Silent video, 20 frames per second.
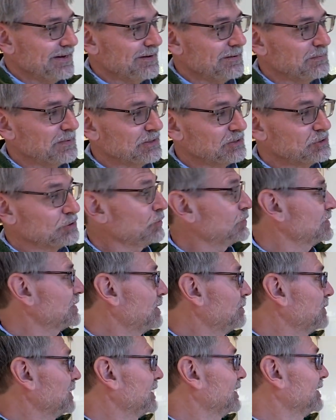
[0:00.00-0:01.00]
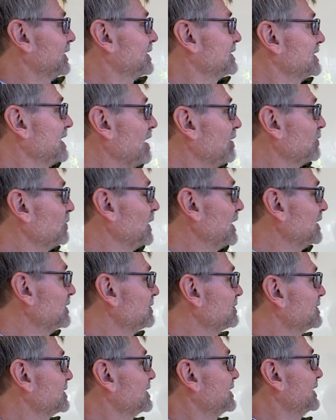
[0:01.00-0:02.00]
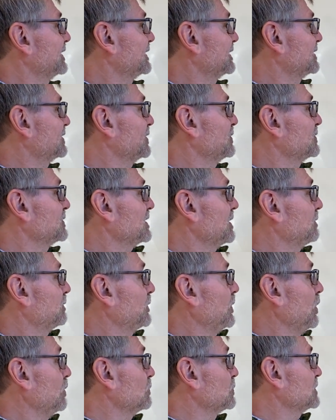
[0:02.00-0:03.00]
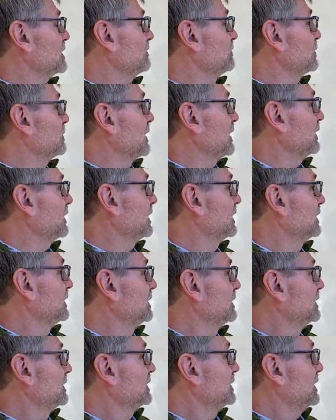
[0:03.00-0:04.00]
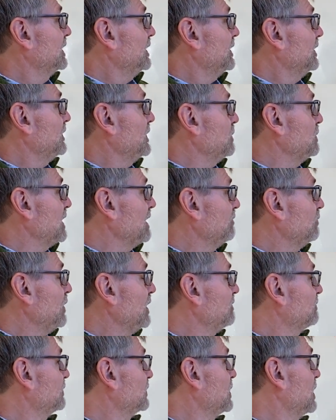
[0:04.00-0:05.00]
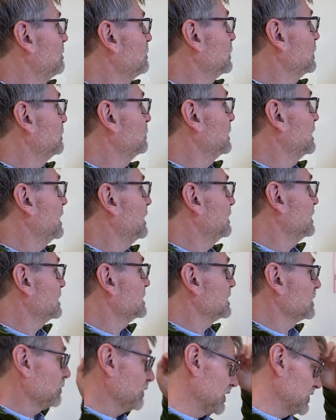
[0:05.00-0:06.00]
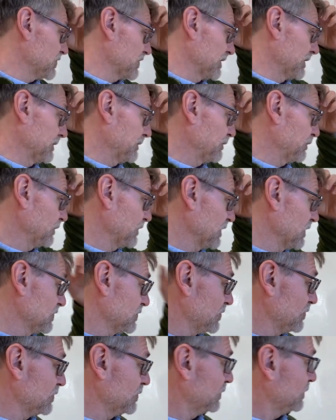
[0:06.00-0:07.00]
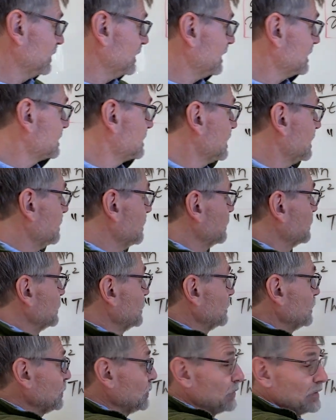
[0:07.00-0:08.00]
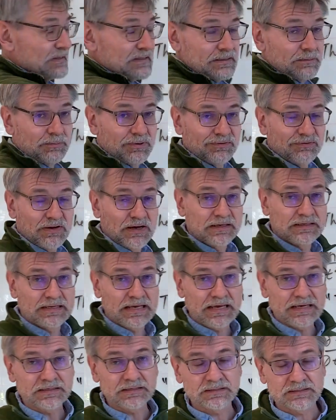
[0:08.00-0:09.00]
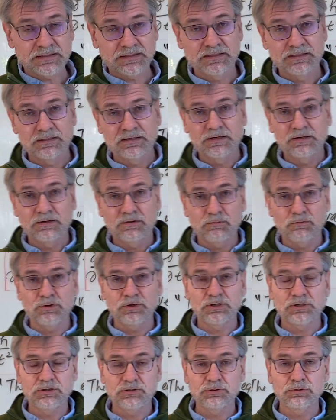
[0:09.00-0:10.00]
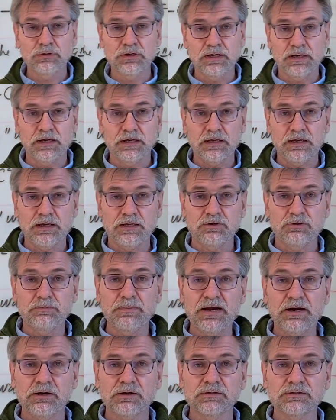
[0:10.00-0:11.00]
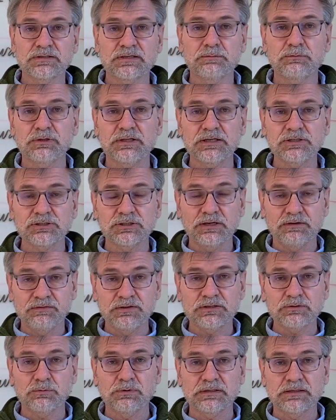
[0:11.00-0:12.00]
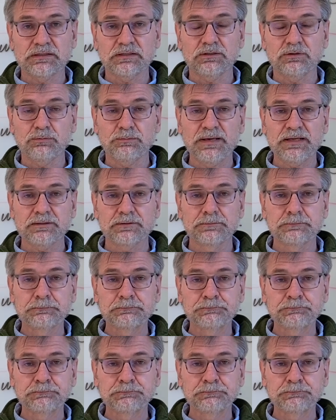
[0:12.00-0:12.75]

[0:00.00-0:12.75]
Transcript: It shows up in the sound waves. It shows up almost everywhere that we have wave phenomena. We get this equation. So let's do a simplified case. We're going to do a numerical simulation of this one in a little bit,